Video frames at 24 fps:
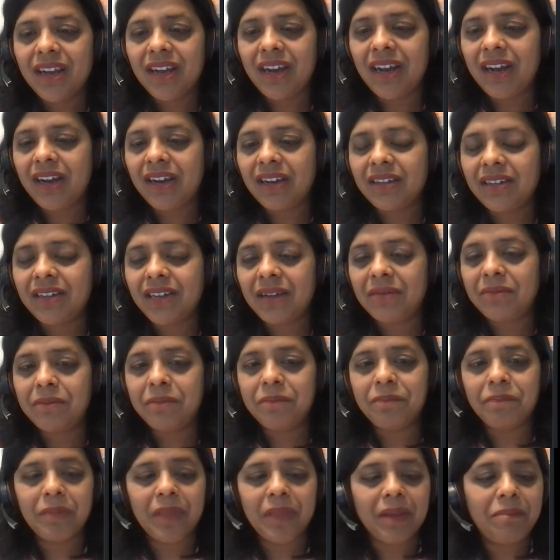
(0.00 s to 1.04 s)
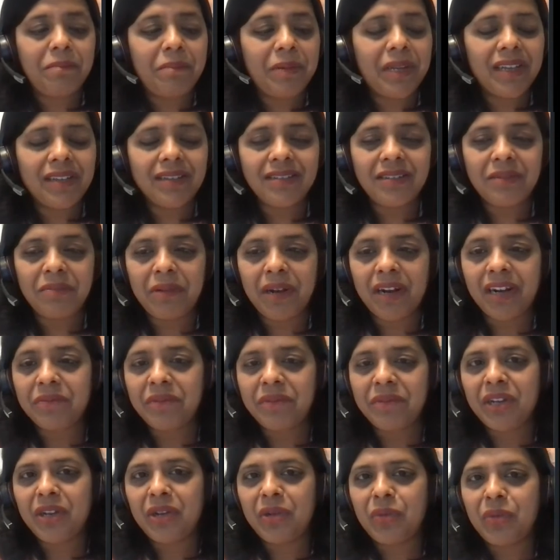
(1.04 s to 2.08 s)
uh, com- PS
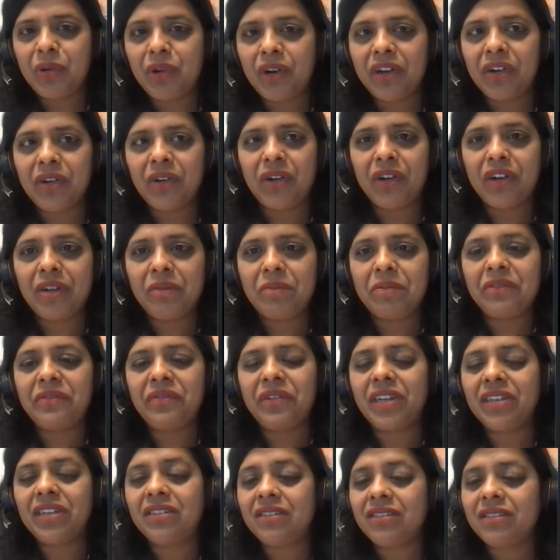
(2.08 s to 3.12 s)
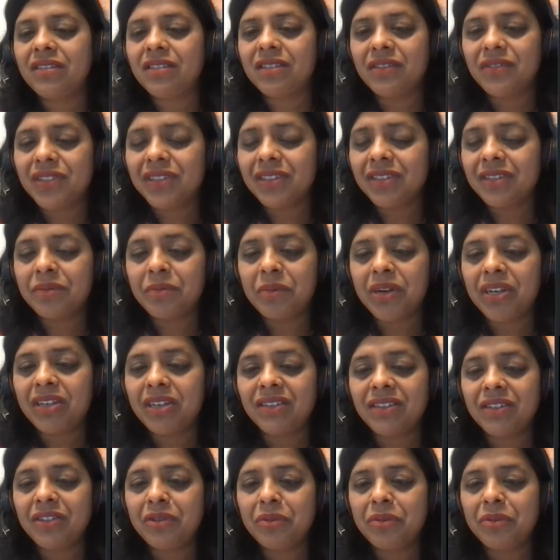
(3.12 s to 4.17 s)
department, you want all your professional services
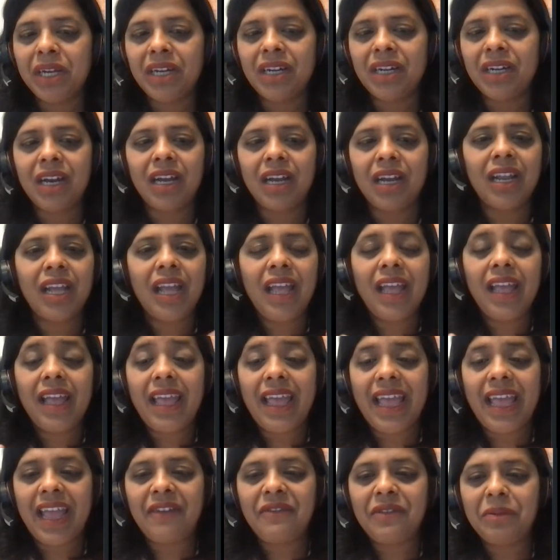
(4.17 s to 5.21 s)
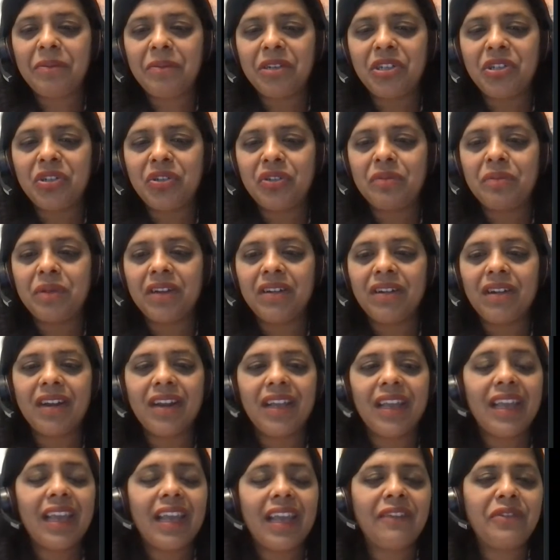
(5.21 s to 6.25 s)
pricing to be done. Everybody should be
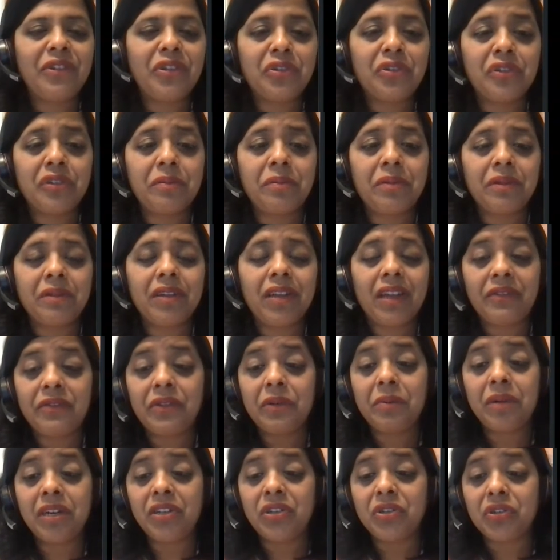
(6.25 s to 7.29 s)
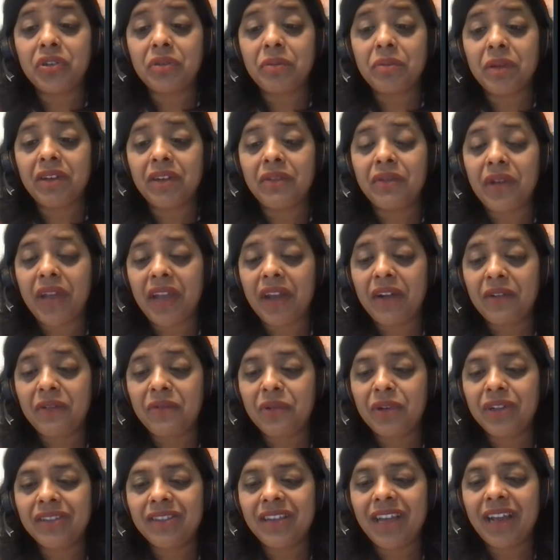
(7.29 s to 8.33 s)
ready. Everybody should be aware
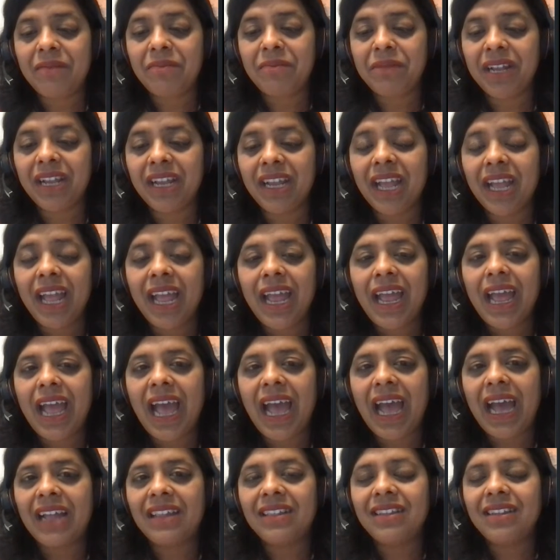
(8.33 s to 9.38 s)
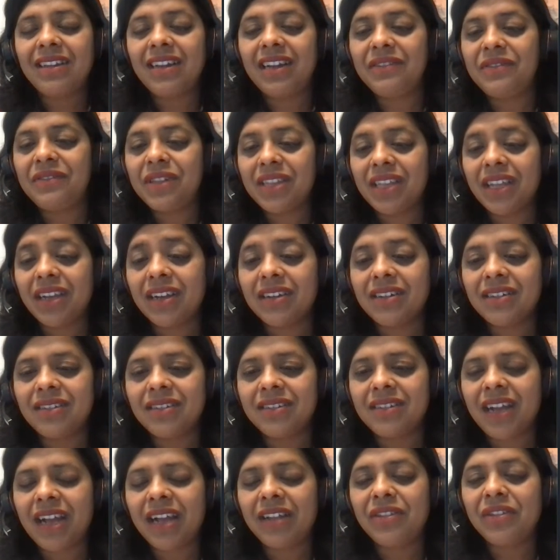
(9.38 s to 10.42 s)
of what's happening at the level they
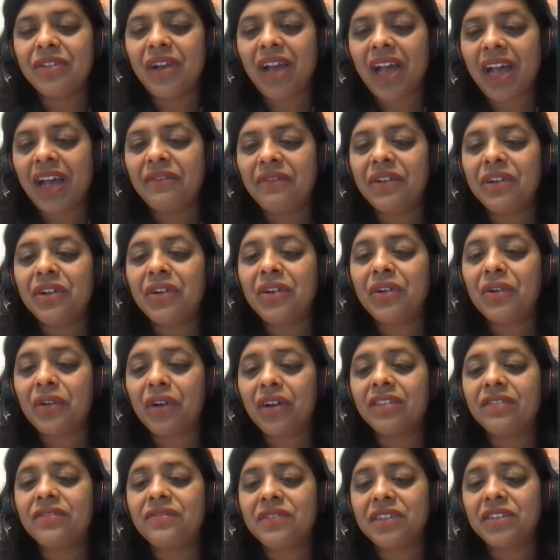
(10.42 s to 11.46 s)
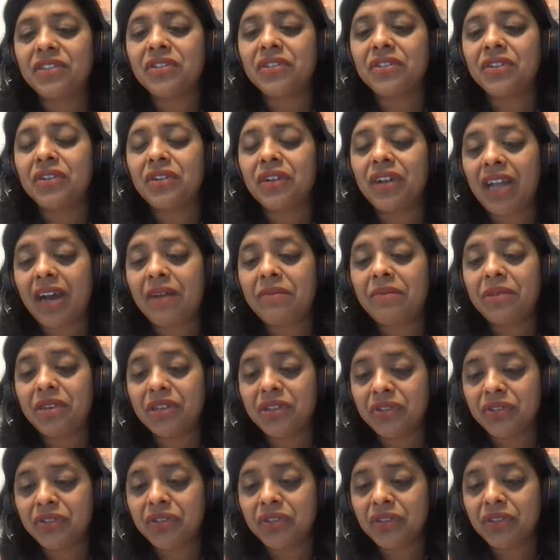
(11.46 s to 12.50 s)
understand. So having a cross-functional
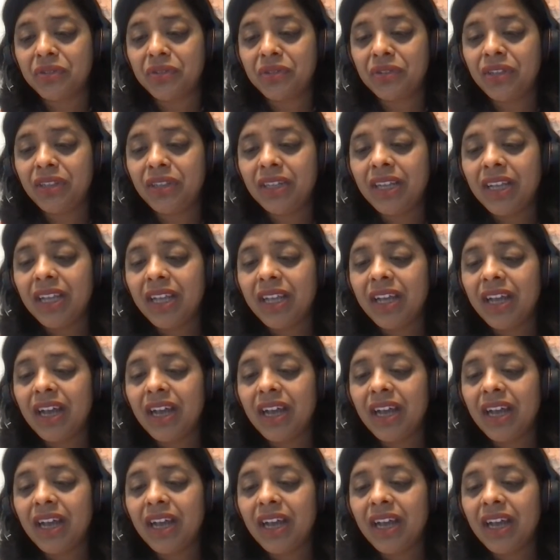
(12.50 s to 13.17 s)
collaboration tool